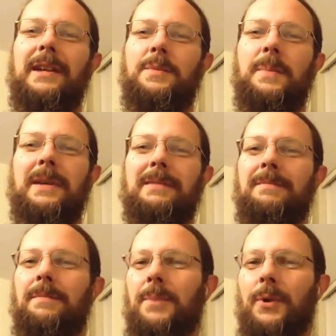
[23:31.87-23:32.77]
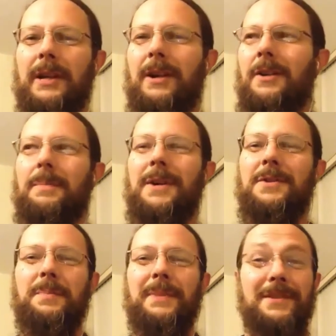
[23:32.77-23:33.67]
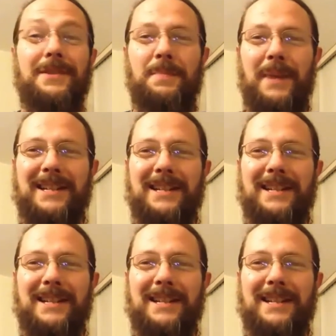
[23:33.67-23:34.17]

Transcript: is by putting all the puzzle pieces